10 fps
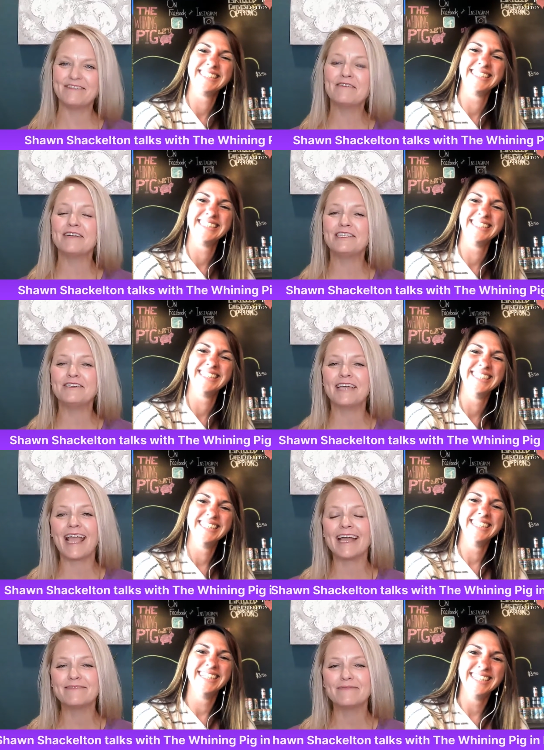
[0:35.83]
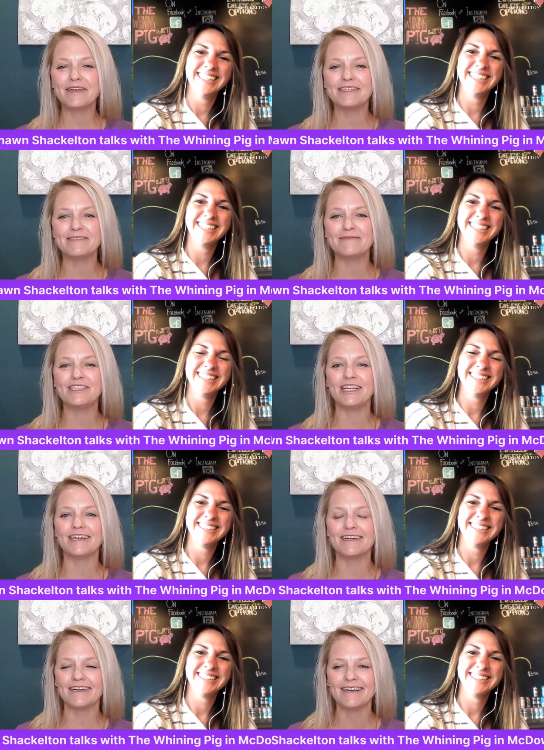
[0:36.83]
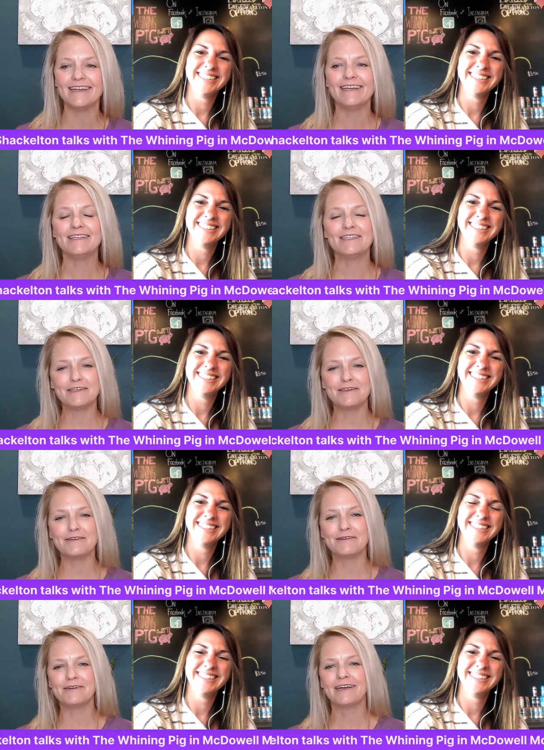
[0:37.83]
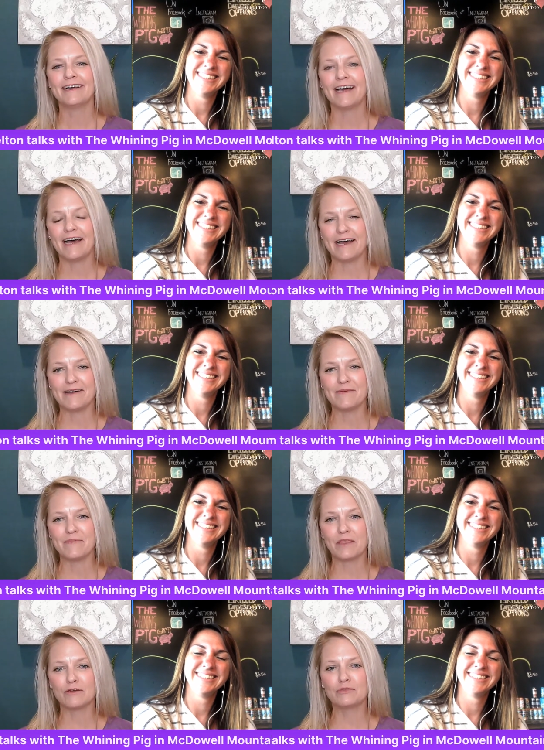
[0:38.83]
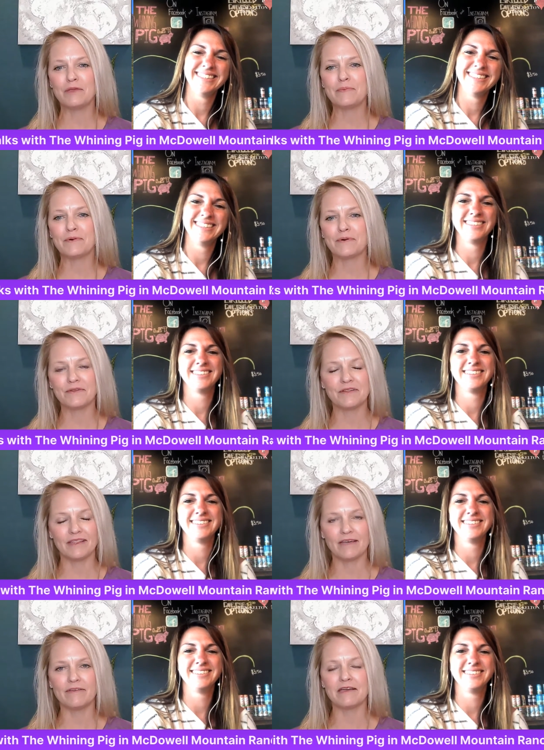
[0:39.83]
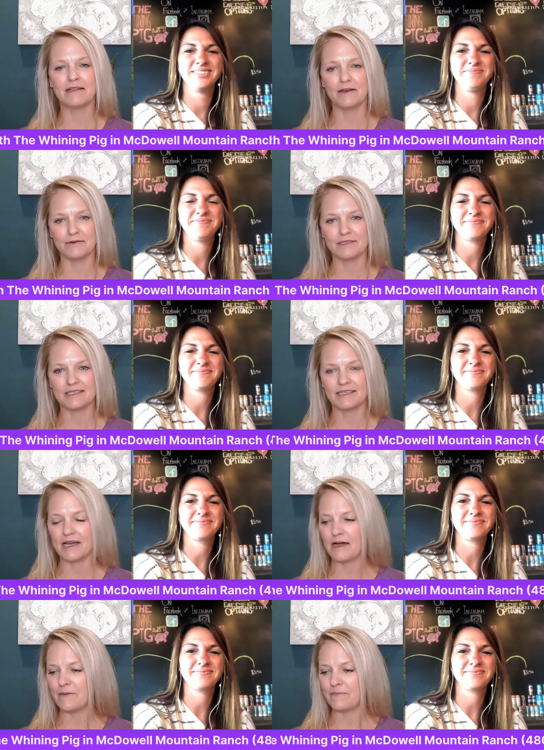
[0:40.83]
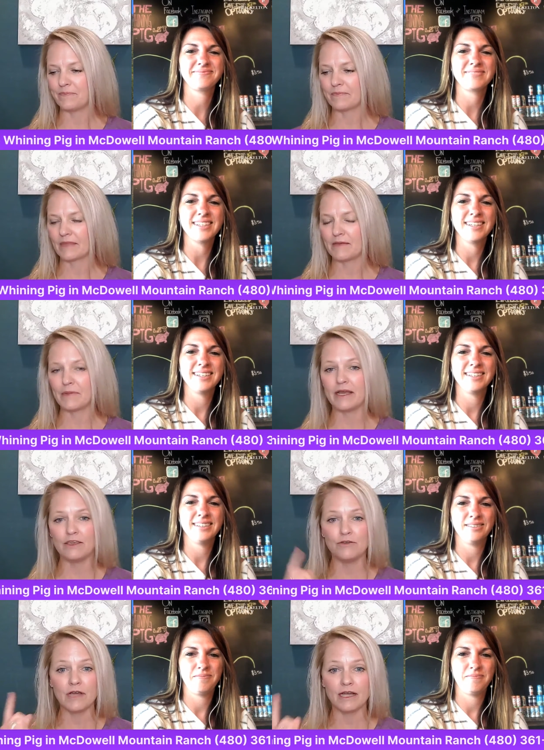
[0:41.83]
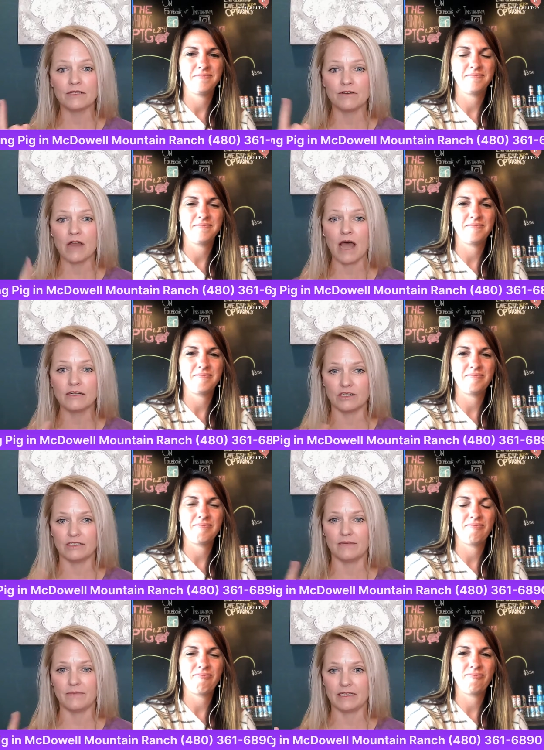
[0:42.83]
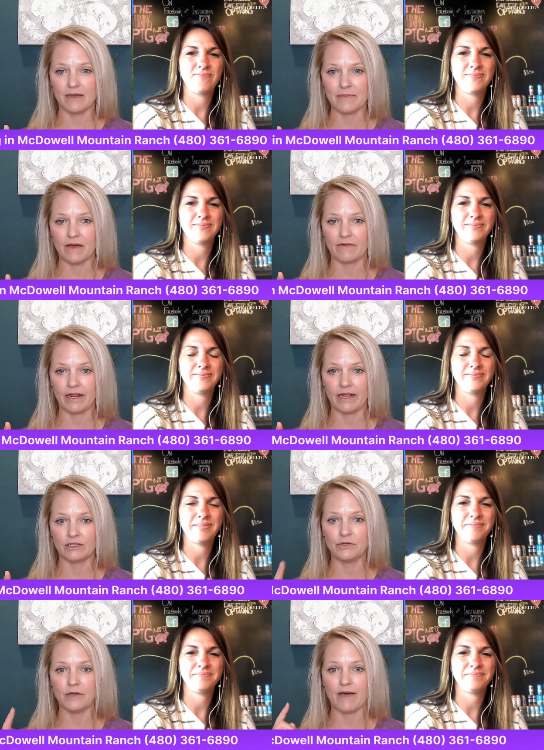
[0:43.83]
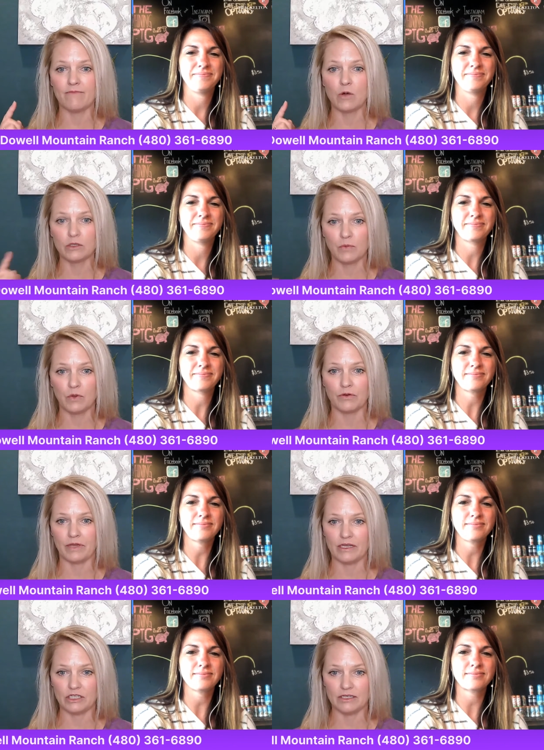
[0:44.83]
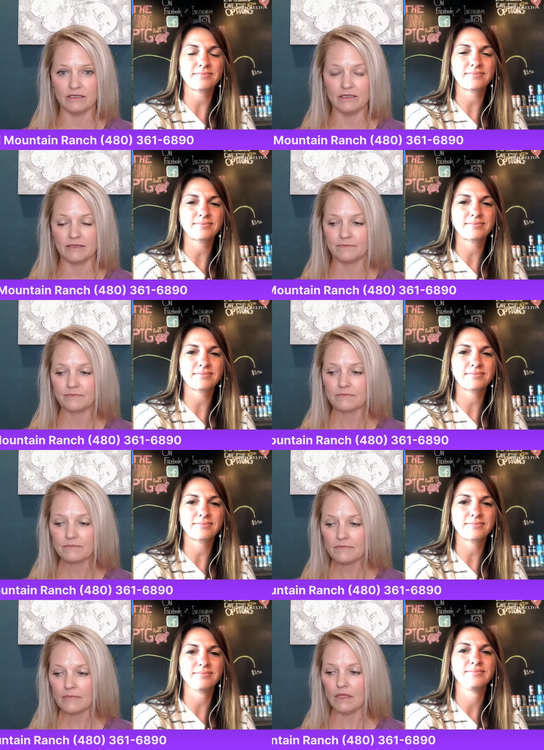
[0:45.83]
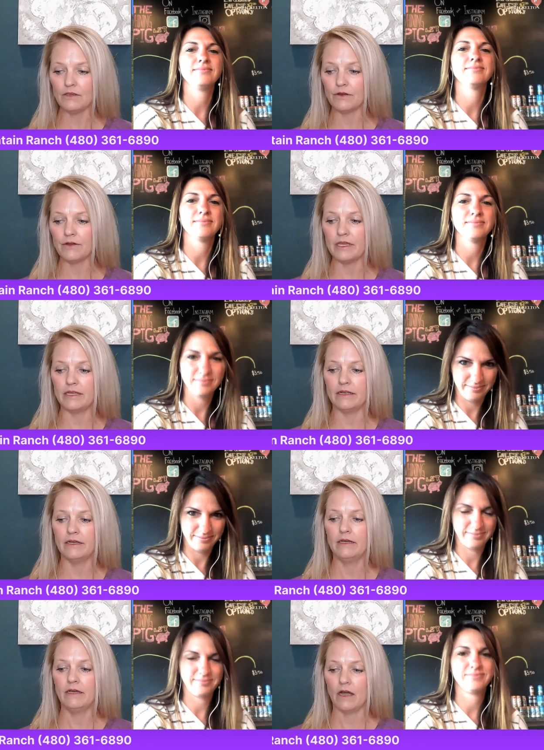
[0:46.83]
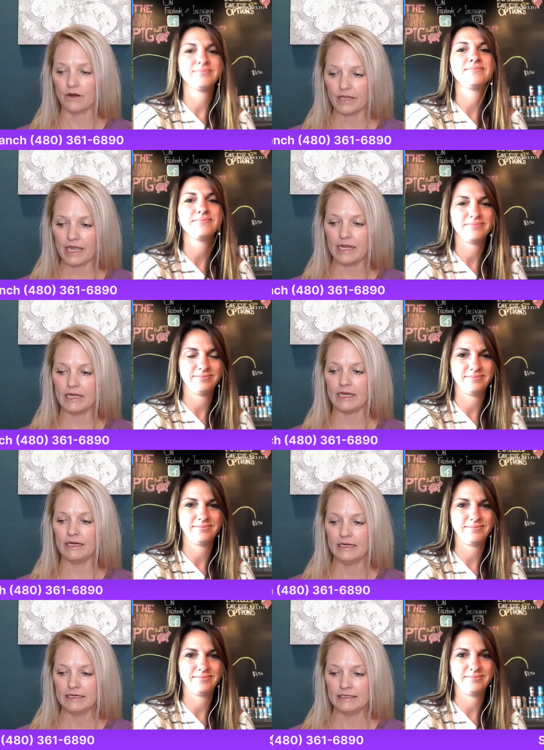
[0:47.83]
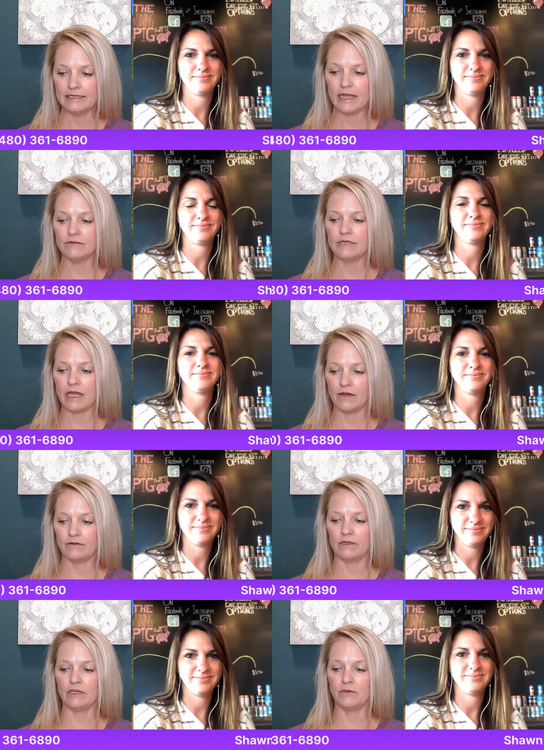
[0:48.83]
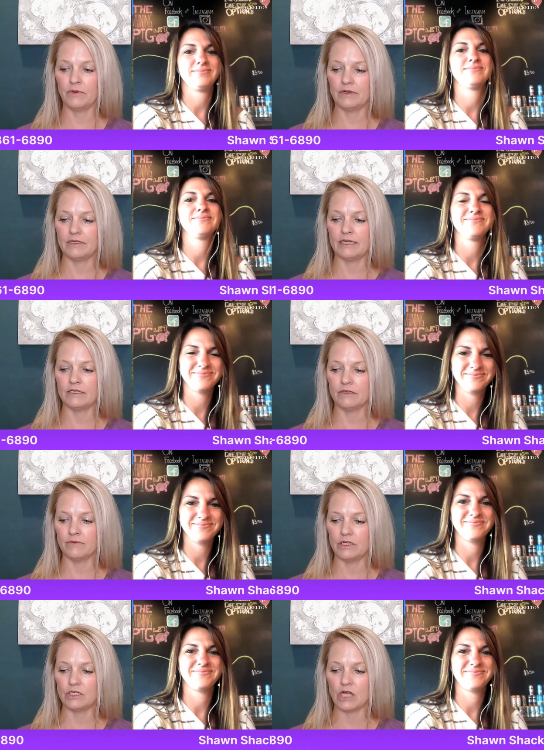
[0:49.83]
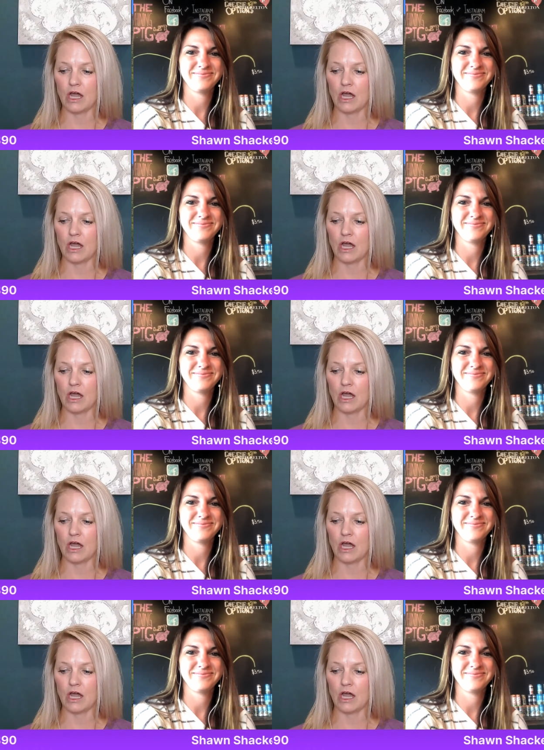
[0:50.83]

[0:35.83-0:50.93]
Speaker 1: doing what you can to bring some cheer to um, those people living close. Um, but you guys are not just in McDowell Mountain Ranch, you have multiple locations. You're in Arcadia, downtown, Gilbert, Desert Ridge,